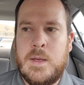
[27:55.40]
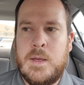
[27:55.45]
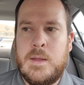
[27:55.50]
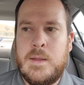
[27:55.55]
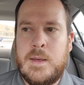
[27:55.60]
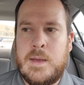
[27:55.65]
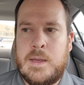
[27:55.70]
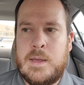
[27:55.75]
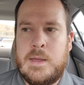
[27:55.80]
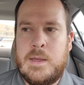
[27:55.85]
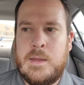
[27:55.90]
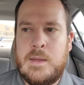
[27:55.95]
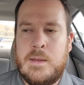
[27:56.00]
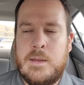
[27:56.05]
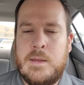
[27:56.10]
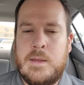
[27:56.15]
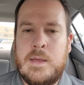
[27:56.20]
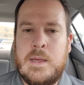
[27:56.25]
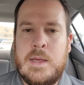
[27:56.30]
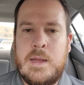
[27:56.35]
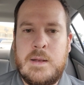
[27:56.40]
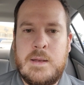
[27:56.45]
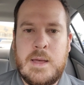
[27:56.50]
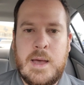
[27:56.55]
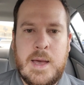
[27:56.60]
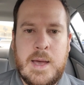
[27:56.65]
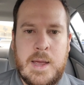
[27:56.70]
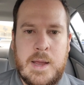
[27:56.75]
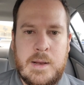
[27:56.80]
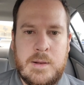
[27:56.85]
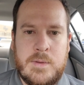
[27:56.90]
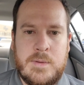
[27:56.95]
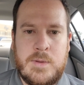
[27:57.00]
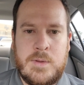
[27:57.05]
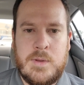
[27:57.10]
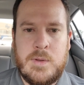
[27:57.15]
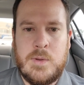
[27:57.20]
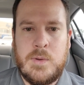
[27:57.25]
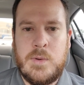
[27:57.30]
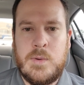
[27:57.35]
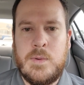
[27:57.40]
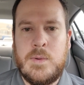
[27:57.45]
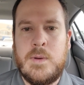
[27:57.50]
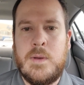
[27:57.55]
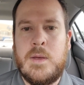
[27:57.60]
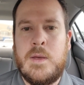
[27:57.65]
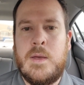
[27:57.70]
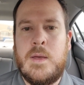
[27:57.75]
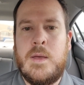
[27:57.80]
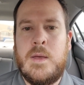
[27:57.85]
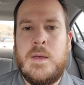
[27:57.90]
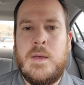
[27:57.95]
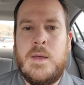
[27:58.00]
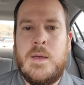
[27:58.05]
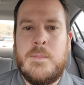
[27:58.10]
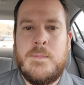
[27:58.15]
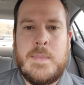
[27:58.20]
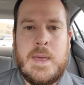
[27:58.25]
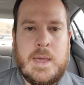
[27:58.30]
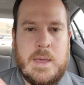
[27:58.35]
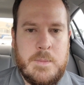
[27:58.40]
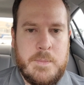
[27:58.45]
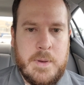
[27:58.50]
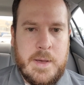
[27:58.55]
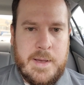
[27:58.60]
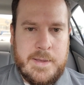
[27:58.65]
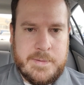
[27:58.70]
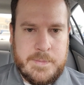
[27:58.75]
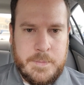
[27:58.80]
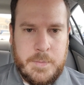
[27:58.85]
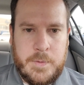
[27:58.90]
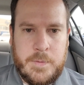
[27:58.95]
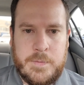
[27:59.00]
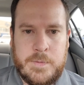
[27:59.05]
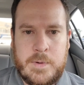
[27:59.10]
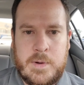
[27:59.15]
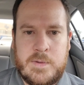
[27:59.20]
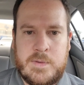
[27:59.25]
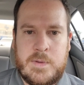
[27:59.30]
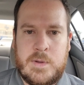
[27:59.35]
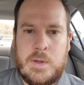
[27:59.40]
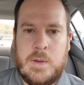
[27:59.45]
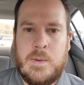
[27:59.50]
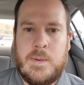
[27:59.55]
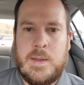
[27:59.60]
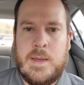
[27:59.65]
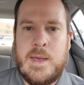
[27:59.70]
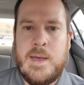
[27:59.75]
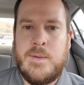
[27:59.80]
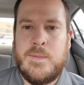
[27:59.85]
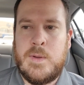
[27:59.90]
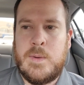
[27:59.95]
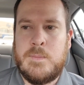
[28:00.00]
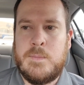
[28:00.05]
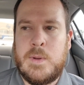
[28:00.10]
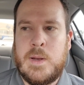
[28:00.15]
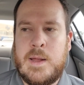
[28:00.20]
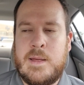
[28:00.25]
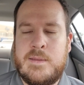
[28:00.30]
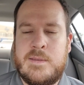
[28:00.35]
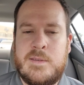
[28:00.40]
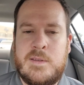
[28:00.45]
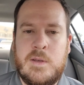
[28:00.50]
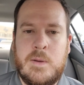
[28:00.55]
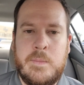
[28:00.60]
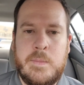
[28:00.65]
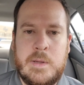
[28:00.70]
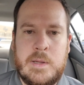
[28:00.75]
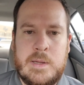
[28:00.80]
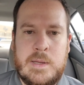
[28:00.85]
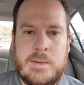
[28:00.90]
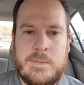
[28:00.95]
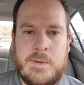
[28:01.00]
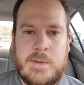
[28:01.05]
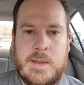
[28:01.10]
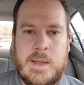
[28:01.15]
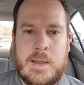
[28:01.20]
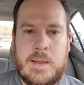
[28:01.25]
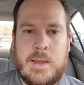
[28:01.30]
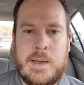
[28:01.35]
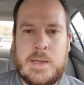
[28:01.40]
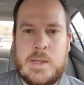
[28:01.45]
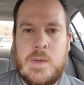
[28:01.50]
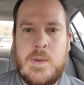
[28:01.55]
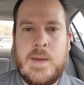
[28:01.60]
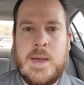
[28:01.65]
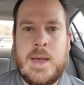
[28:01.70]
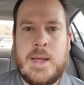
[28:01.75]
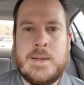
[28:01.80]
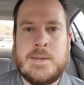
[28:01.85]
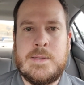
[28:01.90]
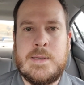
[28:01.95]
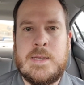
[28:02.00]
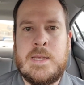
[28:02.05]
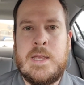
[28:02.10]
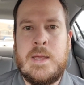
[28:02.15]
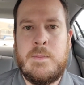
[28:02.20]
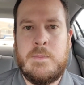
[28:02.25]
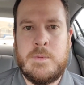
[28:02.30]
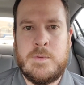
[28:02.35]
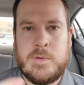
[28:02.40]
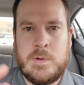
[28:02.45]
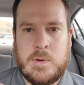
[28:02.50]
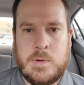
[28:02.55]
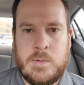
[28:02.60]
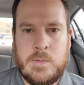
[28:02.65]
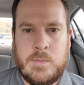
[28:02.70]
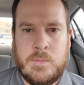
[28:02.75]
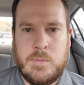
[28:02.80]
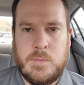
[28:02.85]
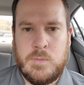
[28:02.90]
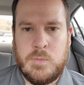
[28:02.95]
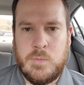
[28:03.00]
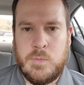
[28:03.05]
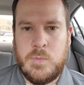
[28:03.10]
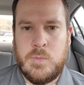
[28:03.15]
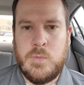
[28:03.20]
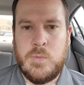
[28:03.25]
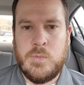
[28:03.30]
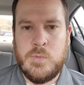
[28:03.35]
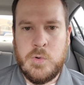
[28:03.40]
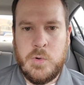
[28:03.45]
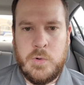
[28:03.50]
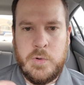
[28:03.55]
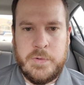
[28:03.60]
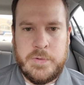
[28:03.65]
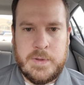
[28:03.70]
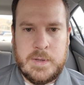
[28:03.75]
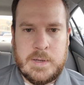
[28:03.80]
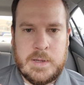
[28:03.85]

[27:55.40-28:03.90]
like he died to make it possible for us to go to heaven, but I still believed that like you had to keep certain rules and